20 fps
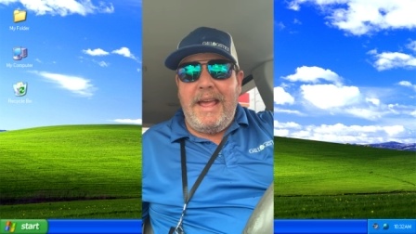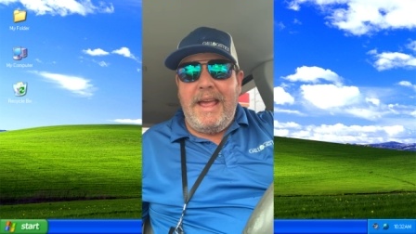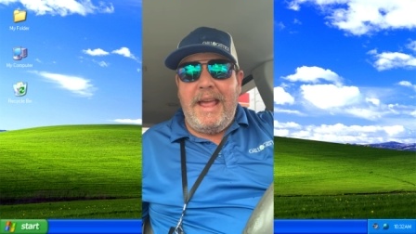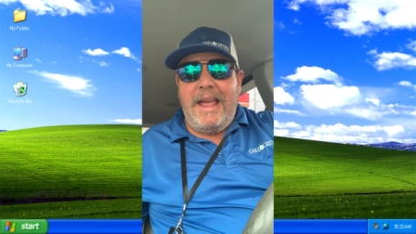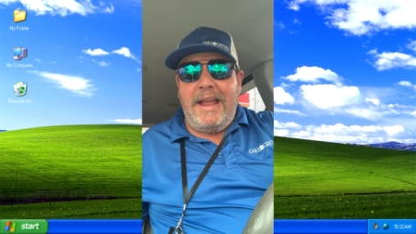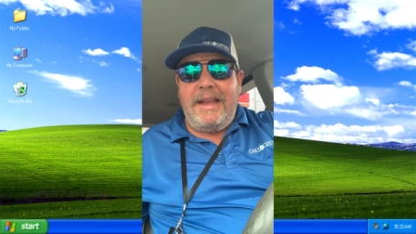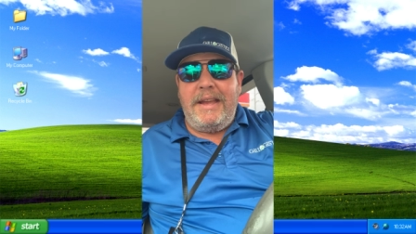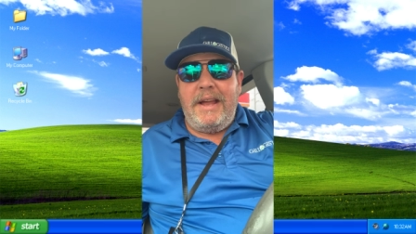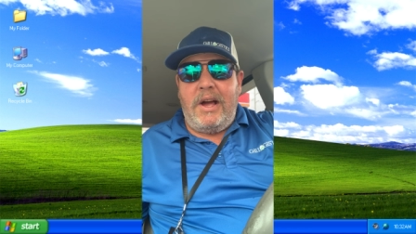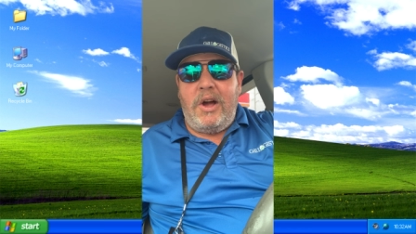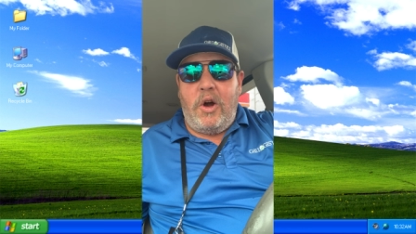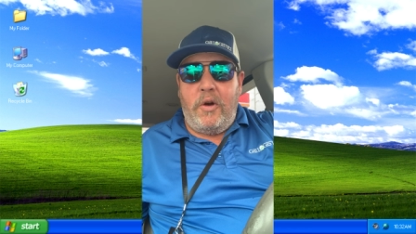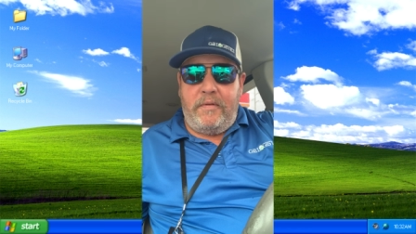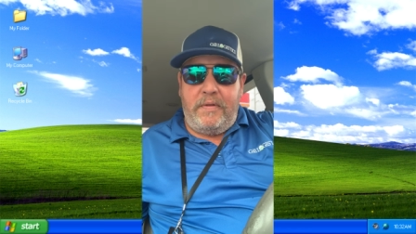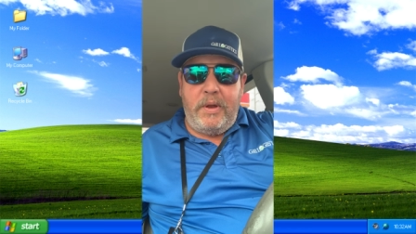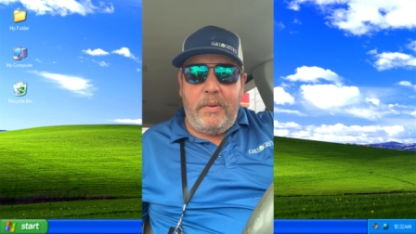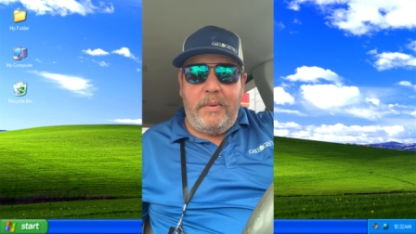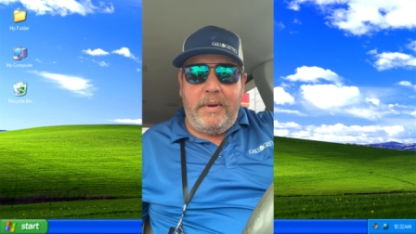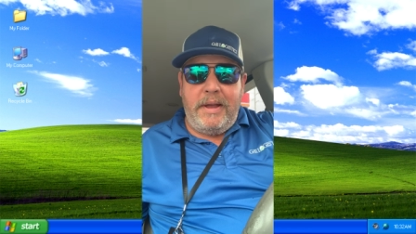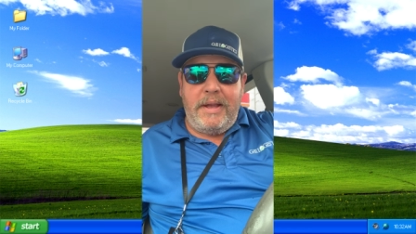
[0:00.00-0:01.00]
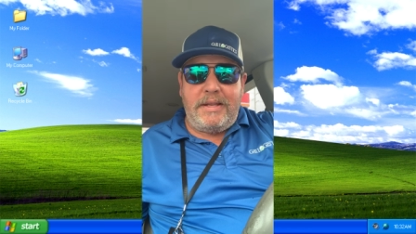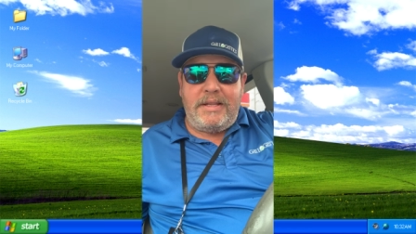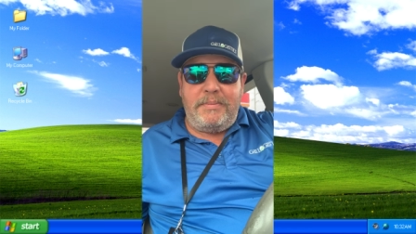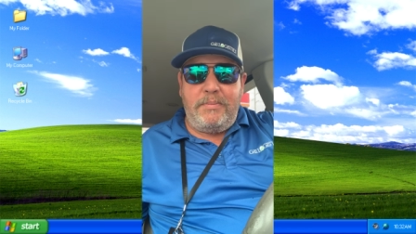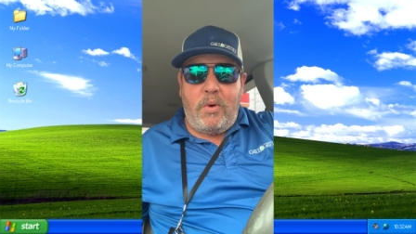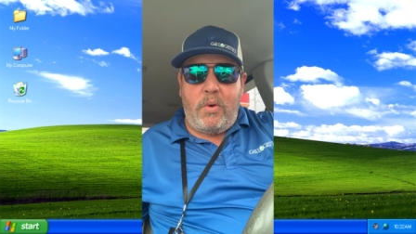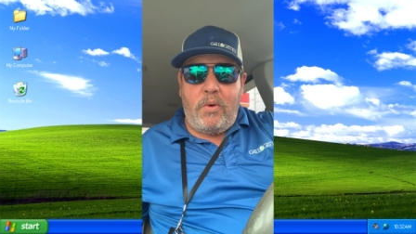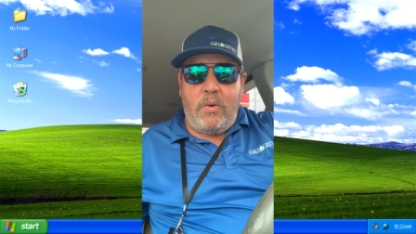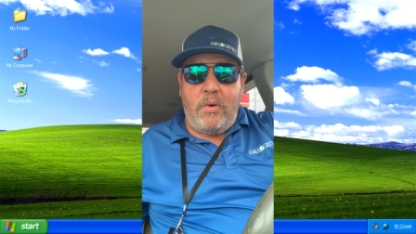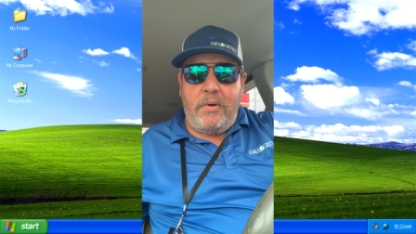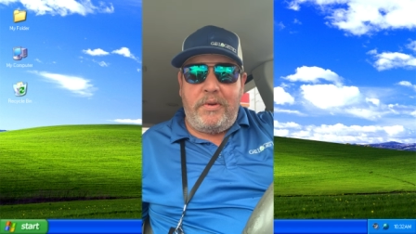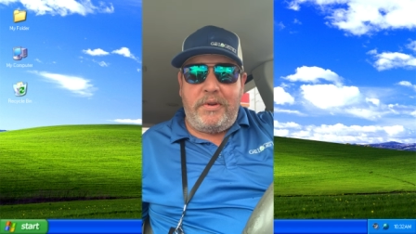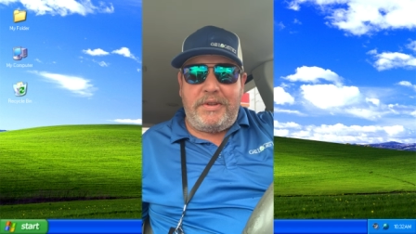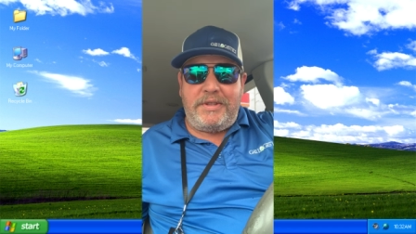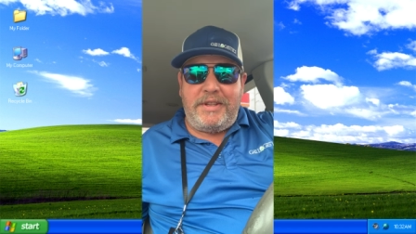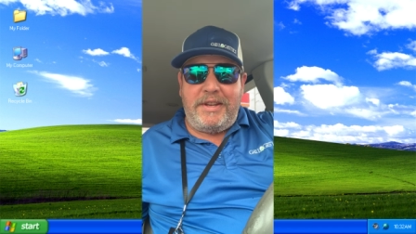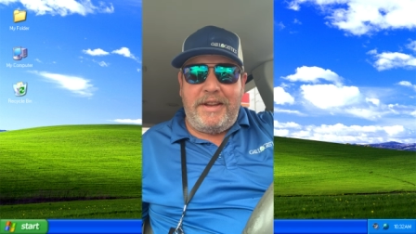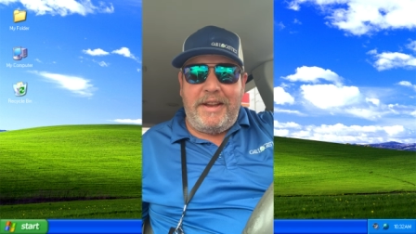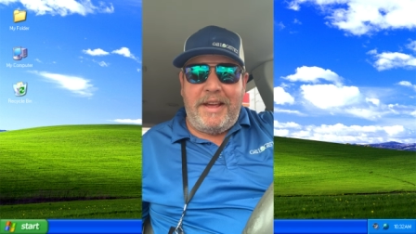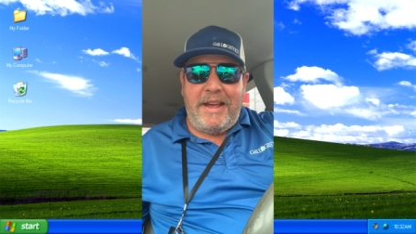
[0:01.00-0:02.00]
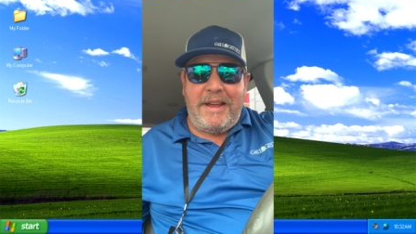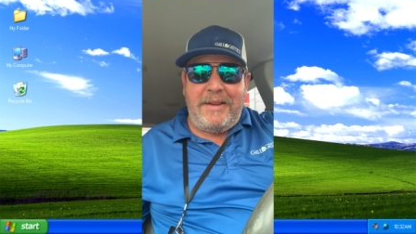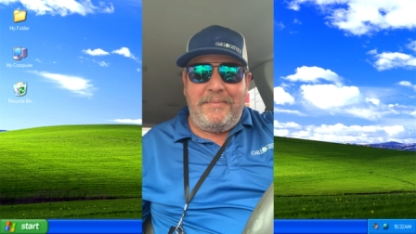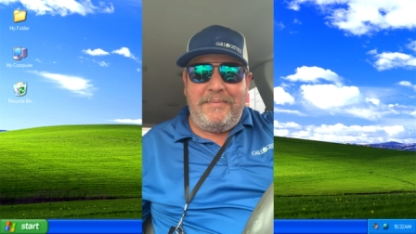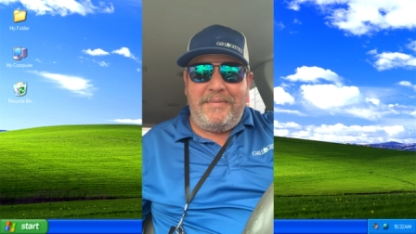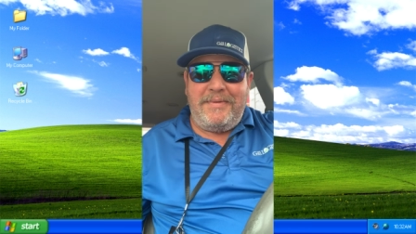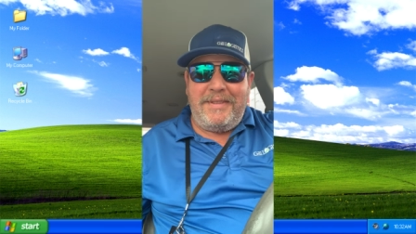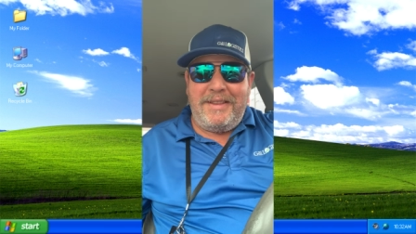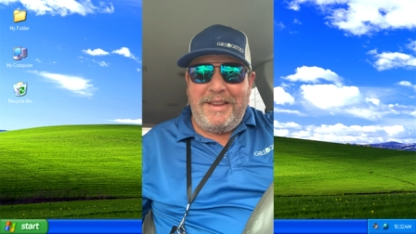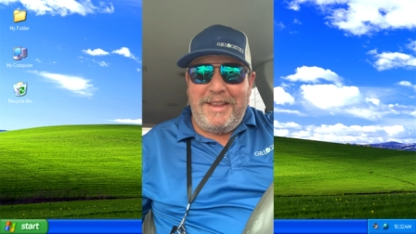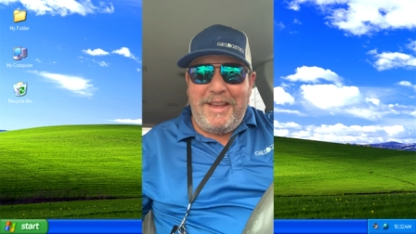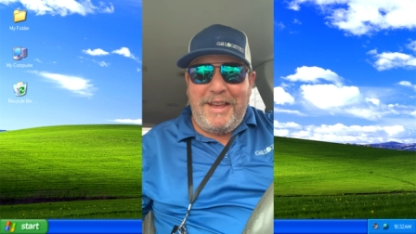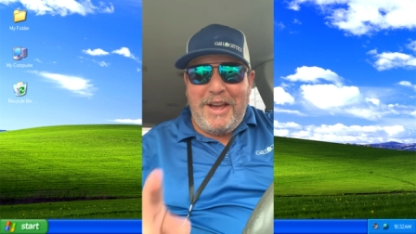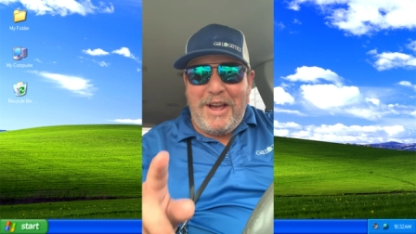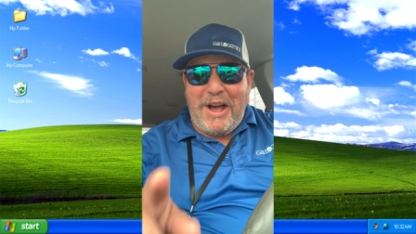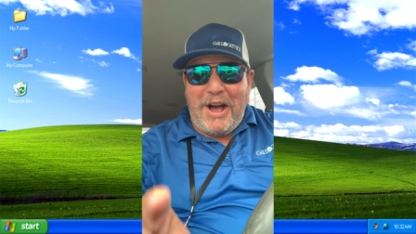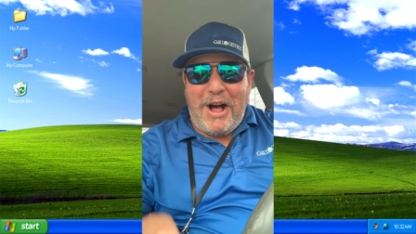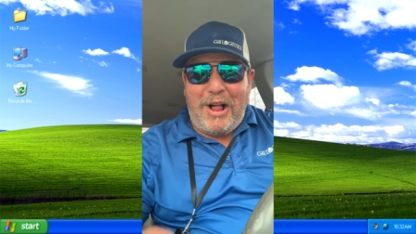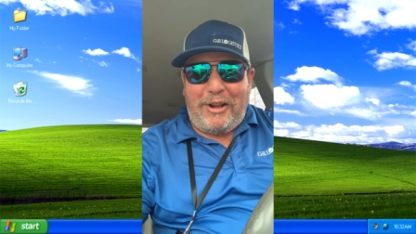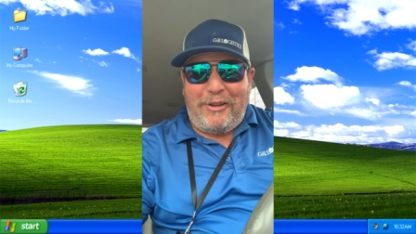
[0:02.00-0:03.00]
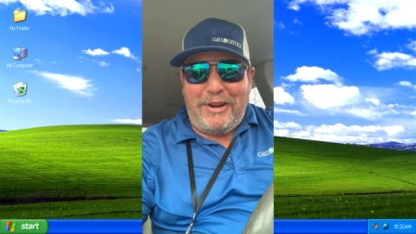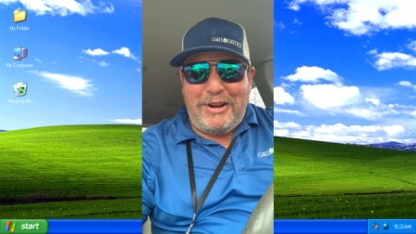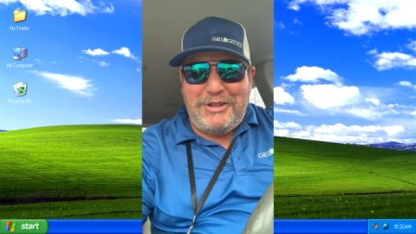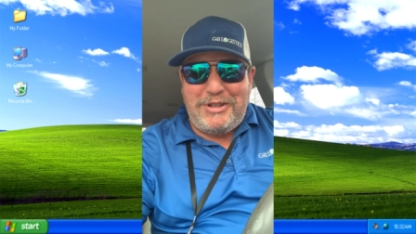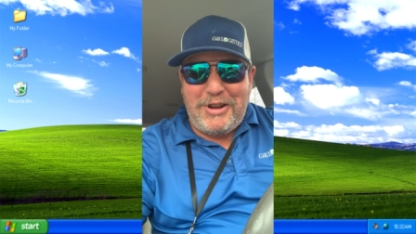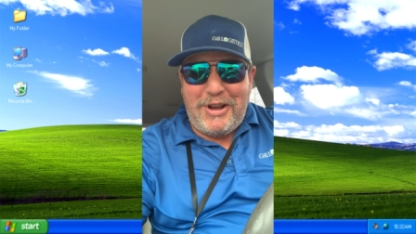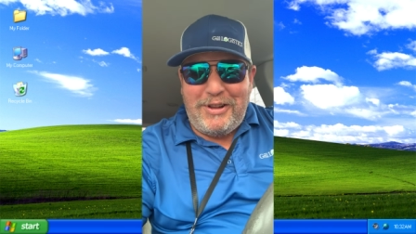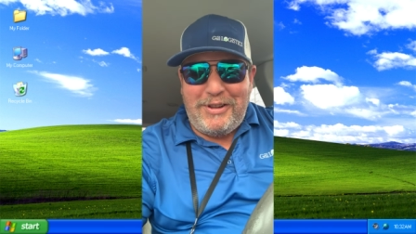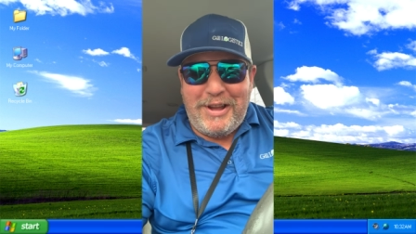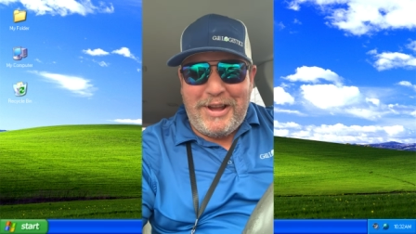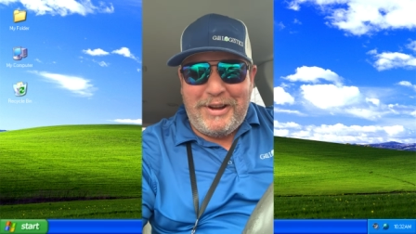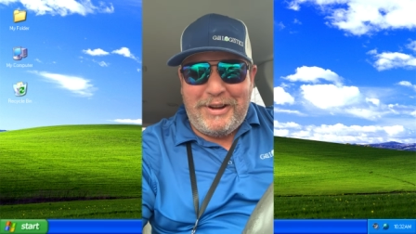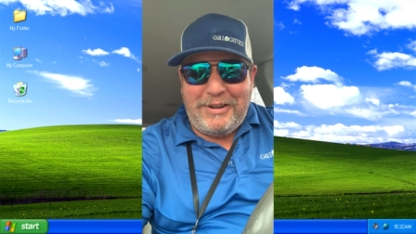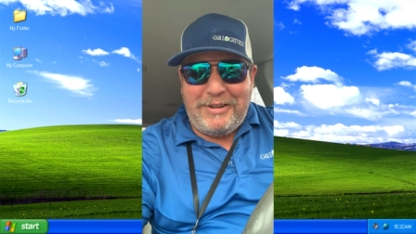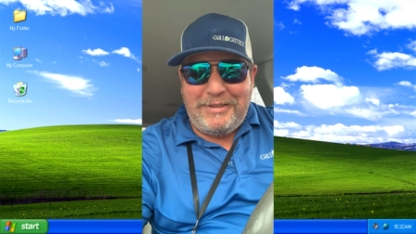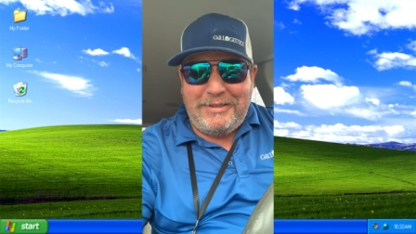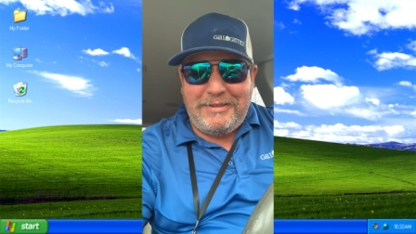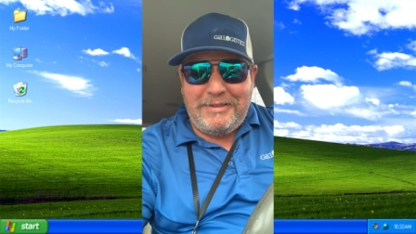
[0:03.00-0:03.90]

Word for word: And uh, hopefully we'll get some more orders today. Holler at y'all later.